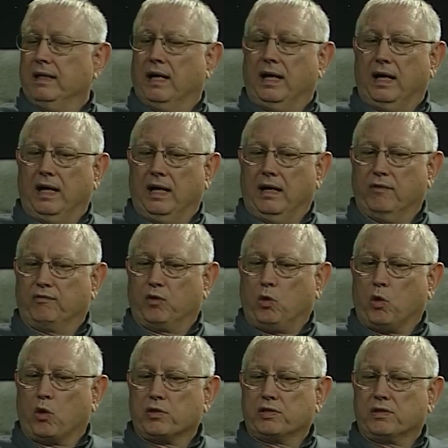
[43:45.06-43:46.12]
Of
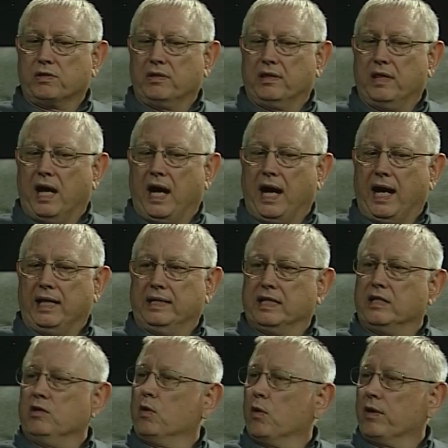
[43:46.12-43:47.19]
course, I
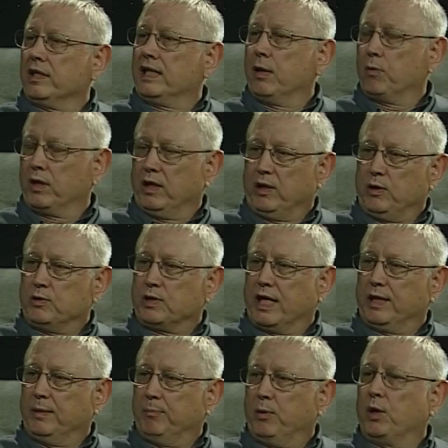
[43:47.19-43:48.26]
didn't know that they were going to use
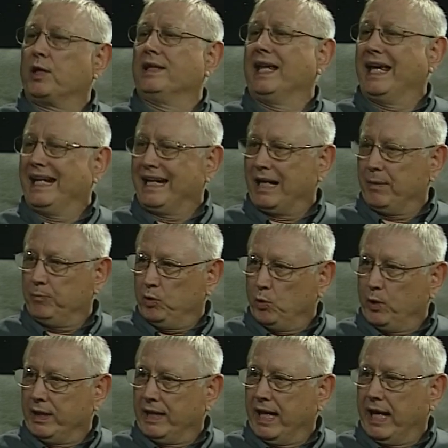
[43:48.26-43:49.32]
that in the book, and they ended up
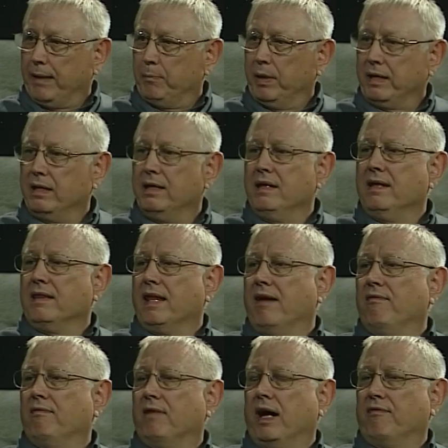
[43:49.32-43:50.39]
doing that. But
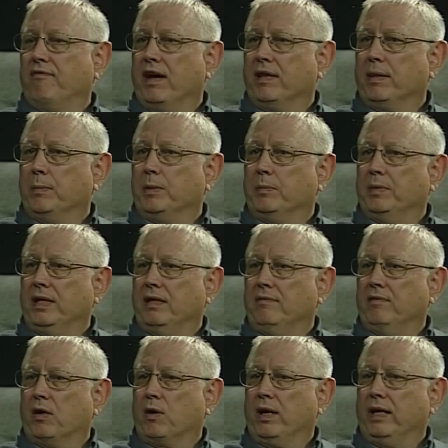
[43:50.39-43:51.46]
I found them to be
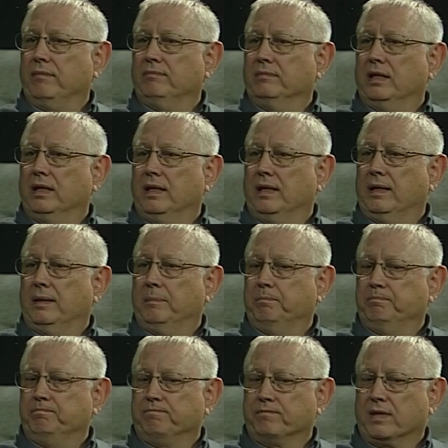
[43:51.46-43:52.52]
very,
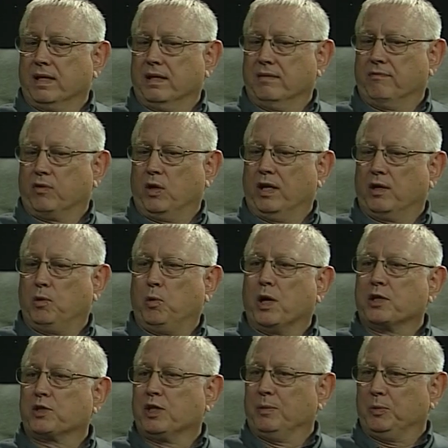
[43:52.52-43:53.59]
very
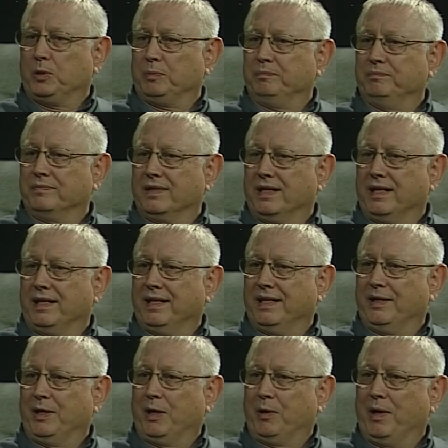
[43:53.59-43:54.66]
questionable
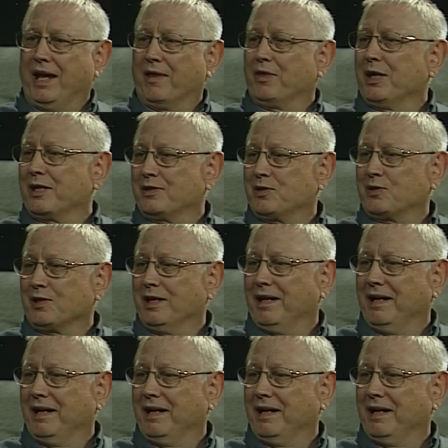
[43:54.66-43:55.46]
in their ethics,